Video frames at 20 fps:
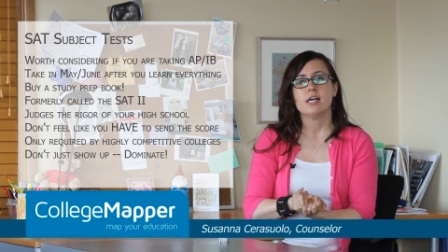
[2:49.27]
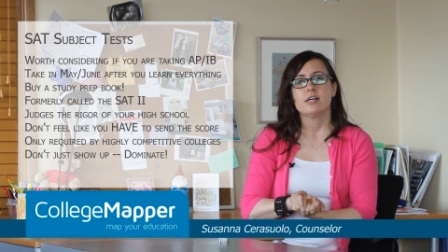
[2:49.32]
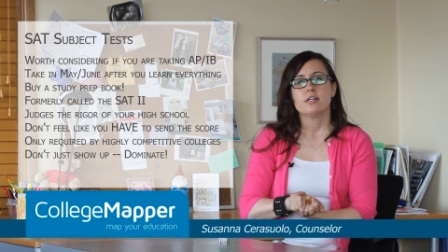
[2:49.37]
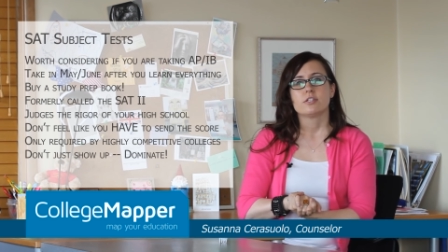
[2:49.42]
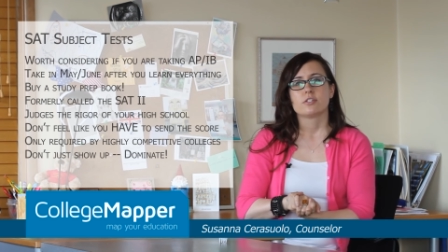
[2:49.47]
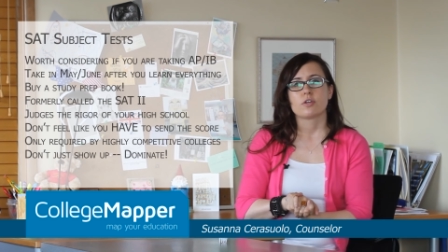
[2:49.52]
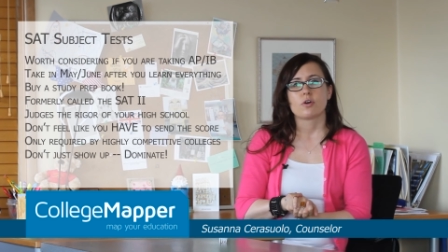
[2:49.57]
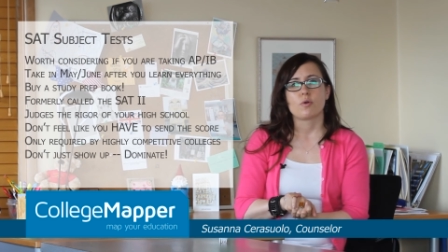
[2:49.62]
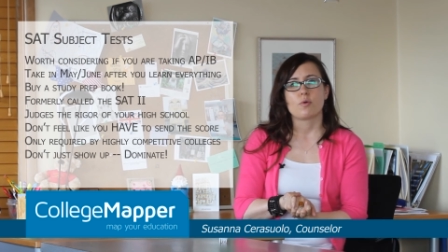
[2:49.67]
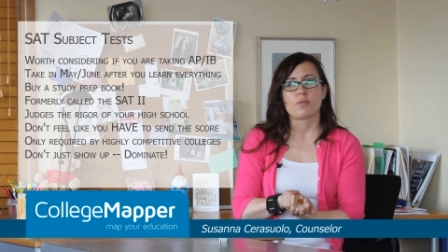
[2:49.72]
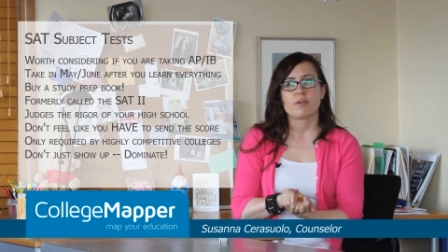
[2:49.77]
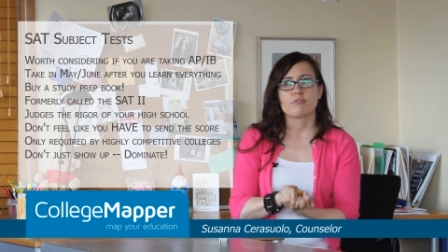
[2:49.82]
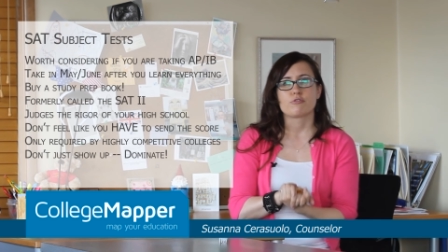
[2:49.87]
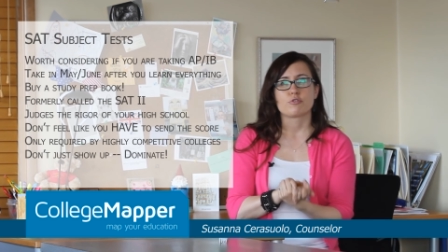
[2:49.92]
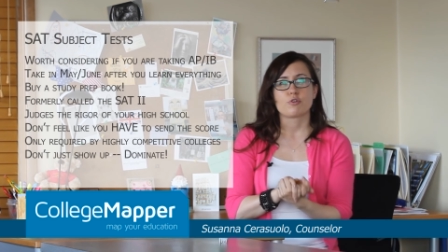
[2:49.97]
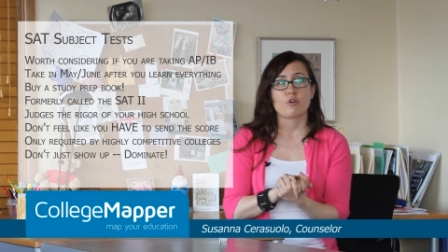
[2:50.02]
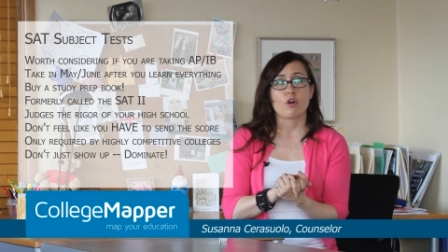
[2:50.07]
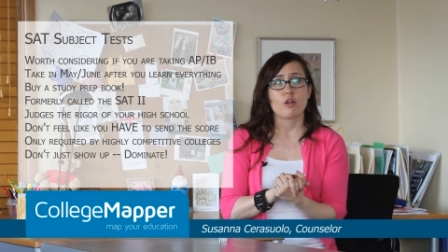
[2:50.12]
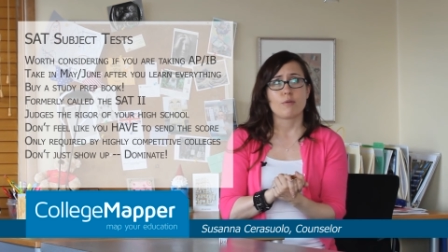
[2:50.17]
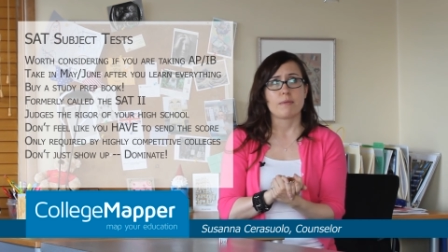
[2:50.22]
So those
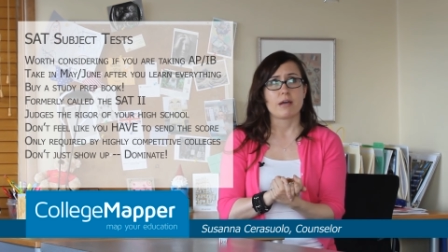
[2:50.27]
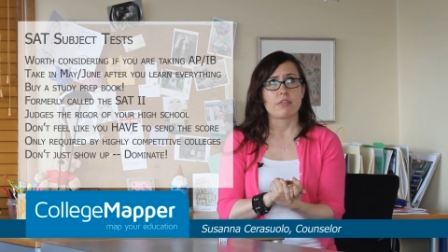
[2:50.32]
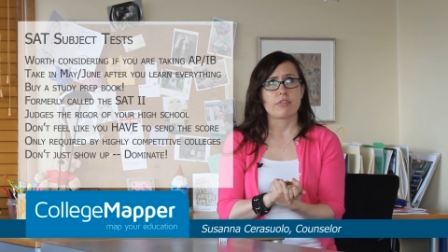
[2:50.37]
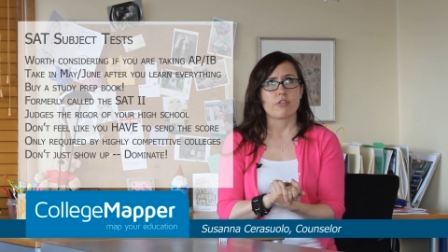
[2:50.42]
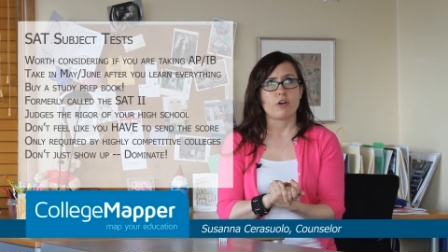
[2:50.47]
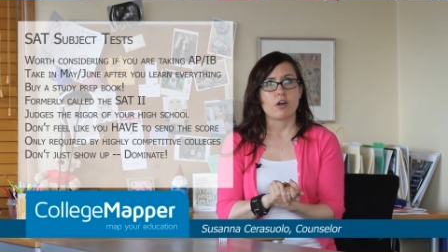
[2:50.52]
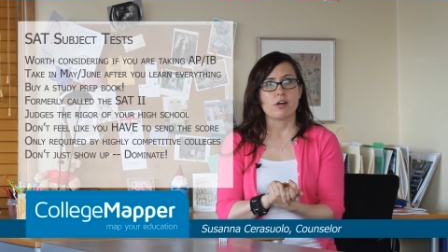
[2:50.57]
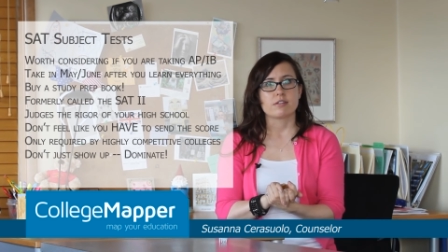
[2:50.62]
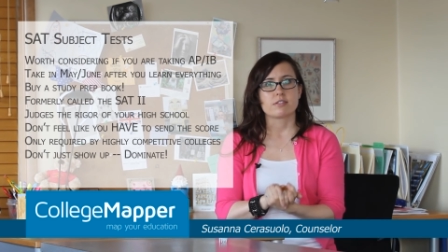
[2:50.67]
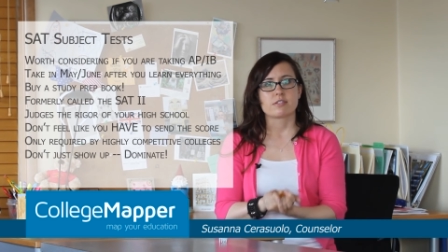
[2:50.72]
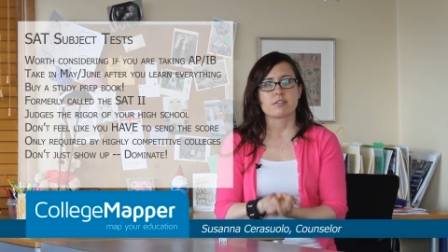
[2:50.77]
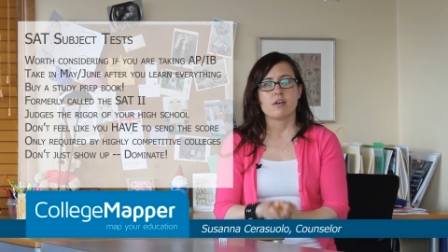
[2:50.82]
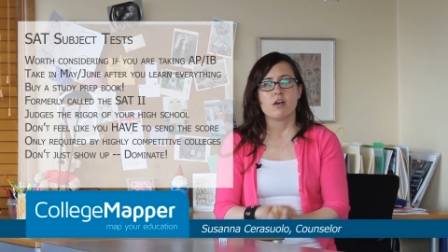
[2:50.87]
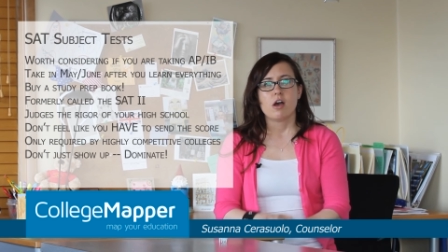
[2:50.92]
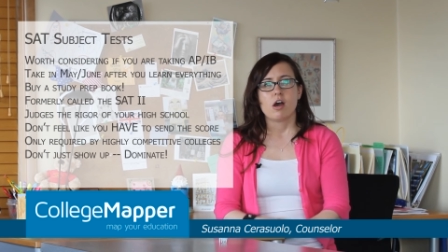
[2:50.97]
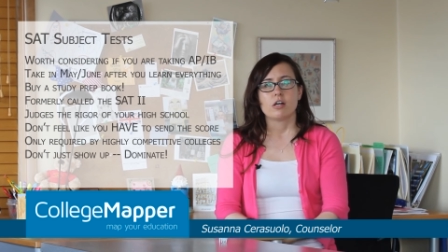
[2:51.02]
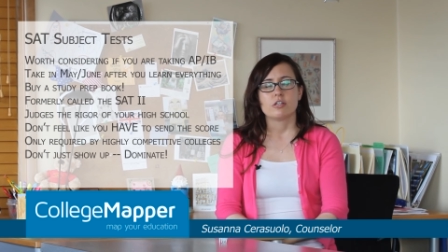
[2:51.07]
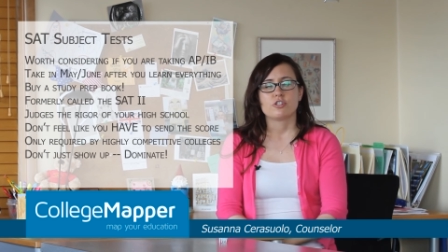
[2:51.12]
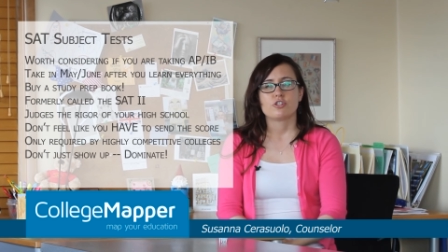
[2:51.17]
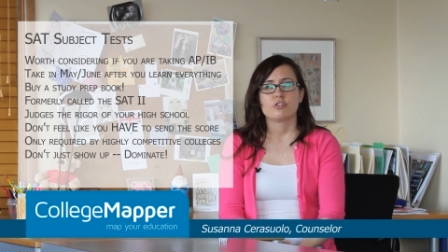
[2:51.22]
are all my thoughts
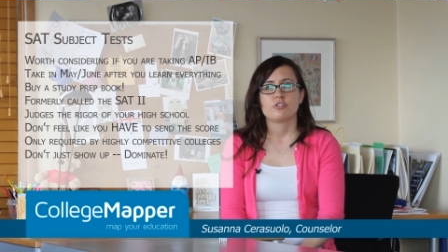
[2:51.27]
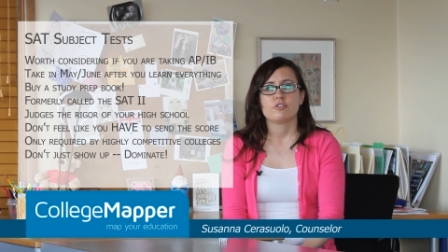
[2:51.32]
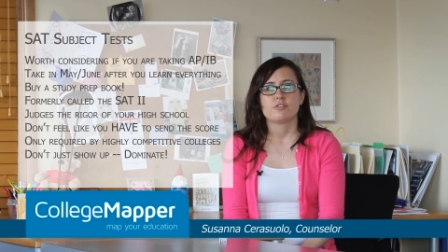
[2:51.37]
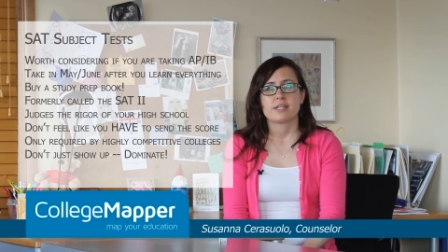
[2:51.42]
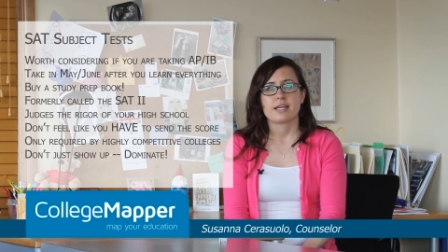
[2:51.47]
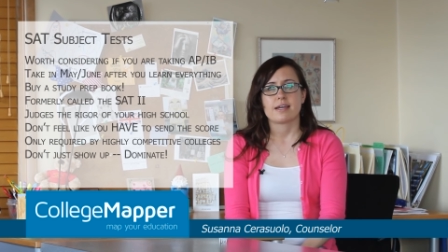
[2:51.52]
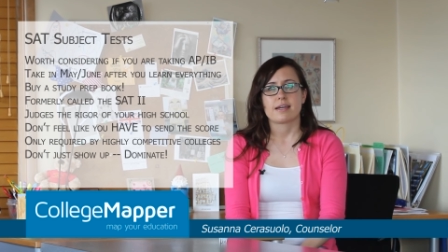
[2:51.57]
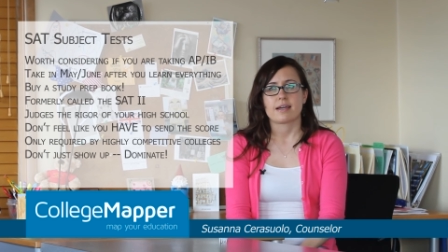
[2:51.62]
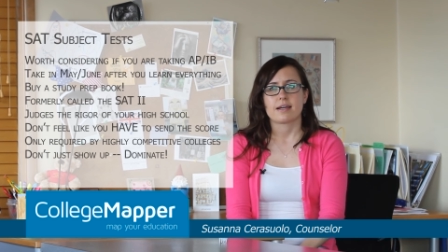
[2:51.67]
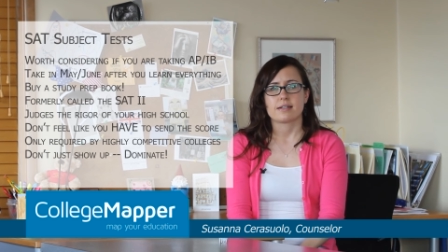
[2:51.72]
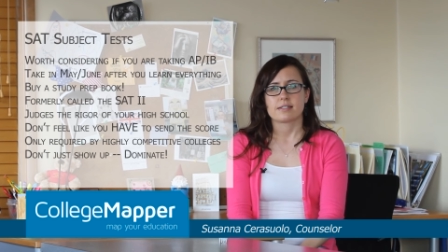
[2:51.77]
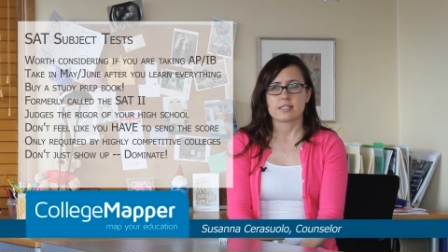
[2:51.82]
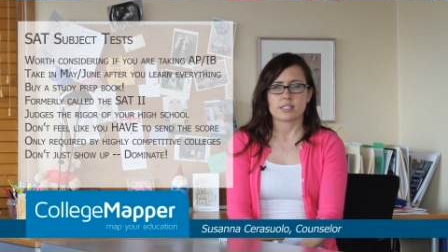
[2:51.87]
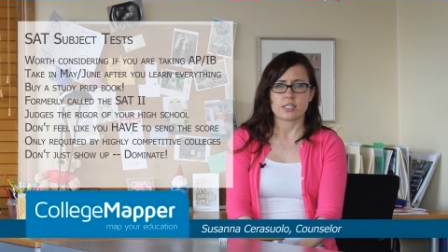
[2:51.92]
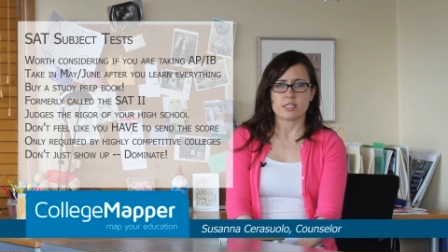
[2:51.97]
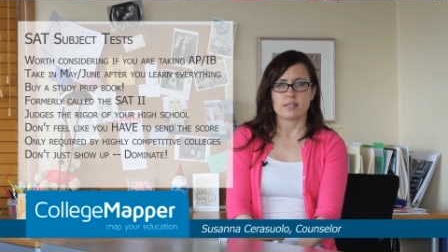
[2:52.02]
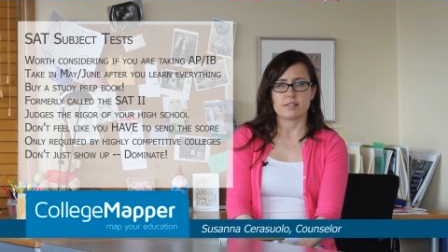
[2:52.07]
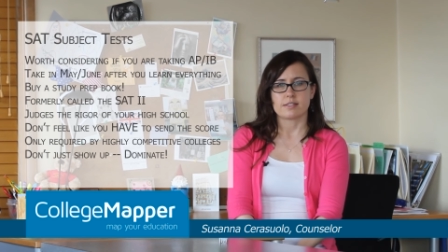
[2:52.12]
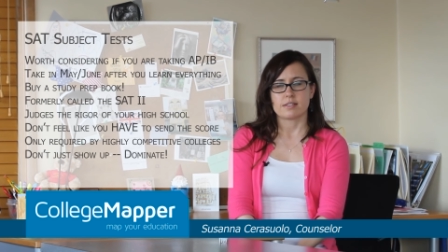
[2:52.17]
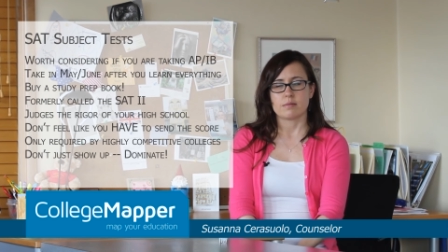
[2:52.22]
on should you take
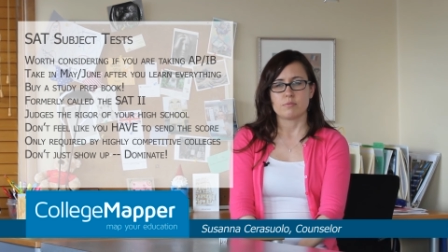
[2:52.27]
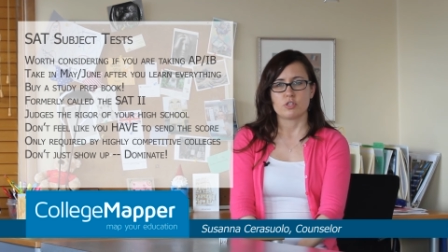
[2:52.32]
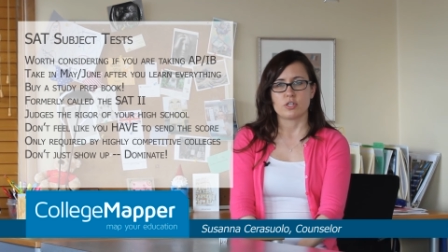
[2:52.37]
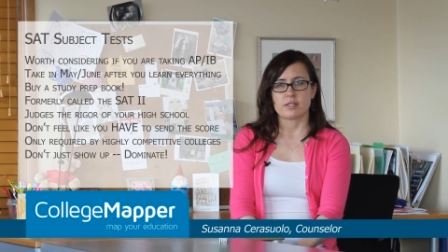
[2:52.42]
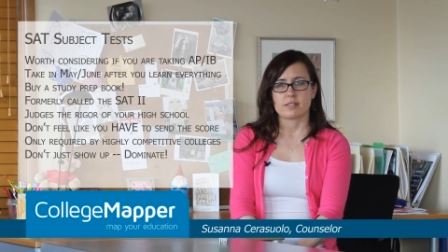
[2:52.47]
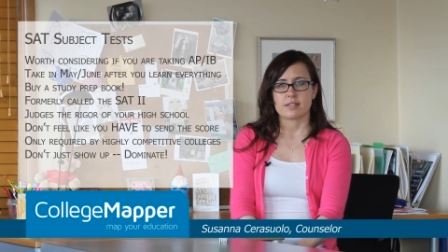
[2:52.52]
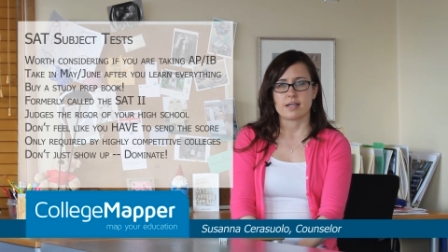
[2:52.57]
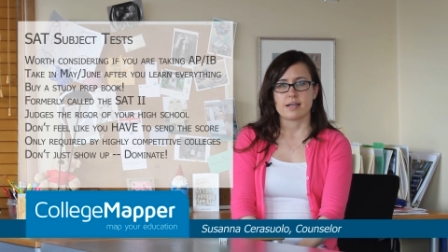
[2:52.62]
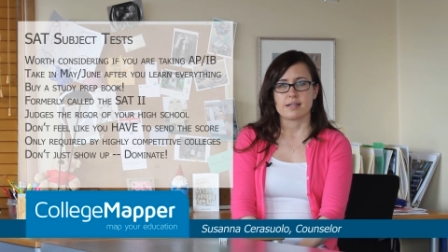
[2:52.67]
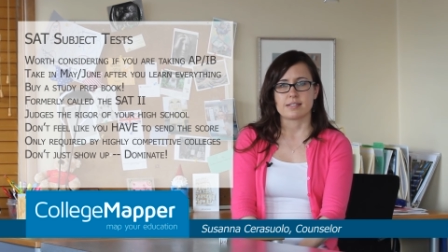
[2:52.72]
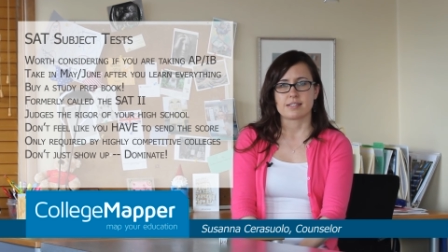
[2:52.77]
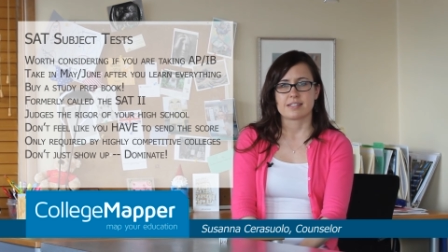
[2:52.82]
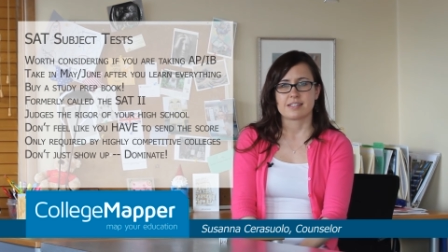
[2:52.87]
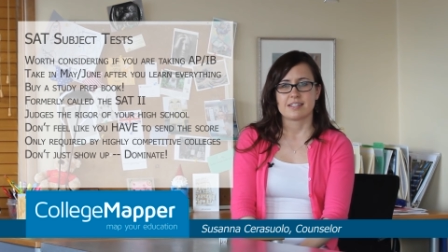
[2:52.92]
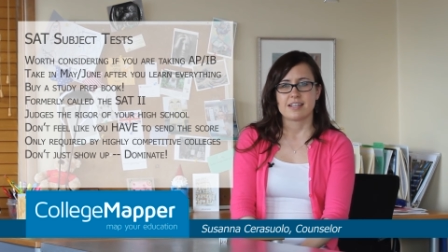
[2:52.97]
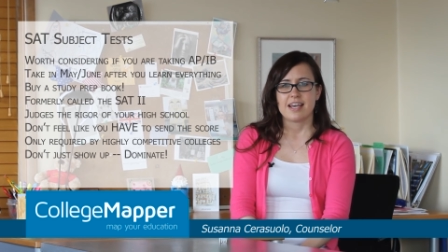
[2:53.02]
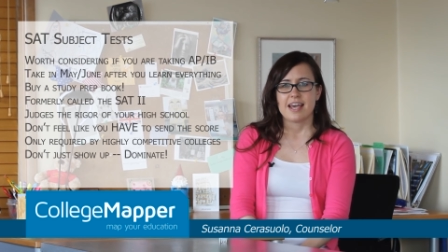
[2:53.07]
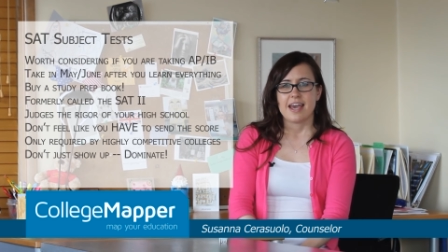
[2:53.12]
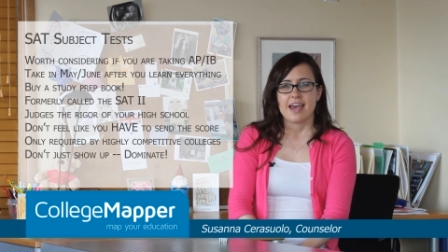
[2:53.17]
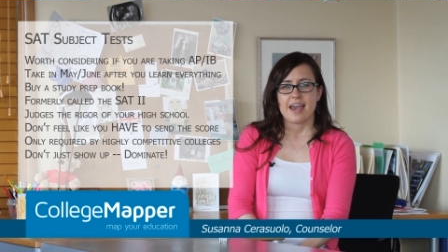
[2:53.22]
SAT subject tests,